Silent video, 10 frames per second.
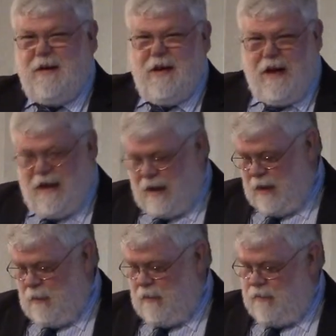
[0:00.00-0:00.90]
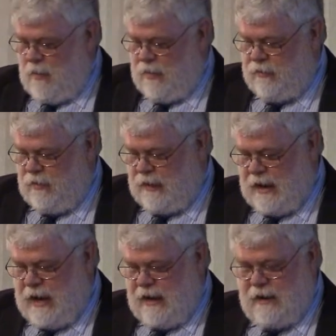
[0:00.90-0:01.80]
I will focus on the
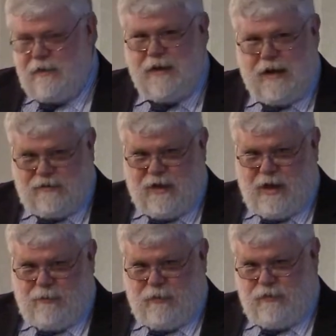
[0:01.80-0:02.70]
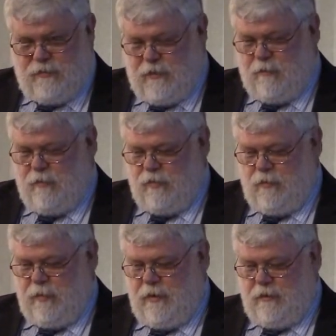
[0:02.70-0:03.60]
Canadian examples, some of which
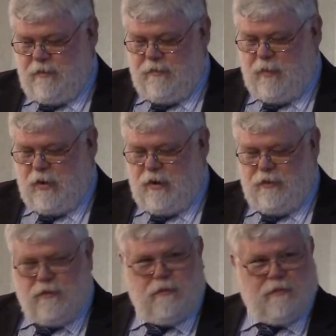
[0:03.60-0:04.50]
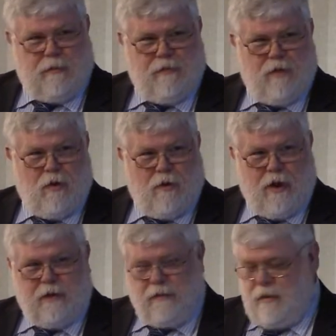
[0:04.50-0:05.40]
will be familiar to some of you
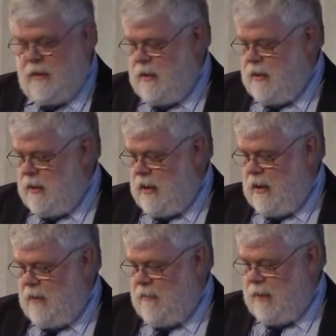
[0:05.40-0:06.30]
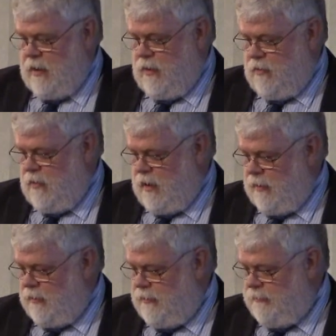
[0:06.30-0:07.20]
and maybe new to
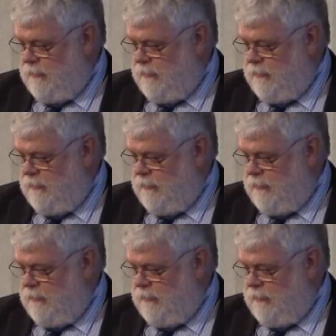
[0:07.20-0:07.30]
others.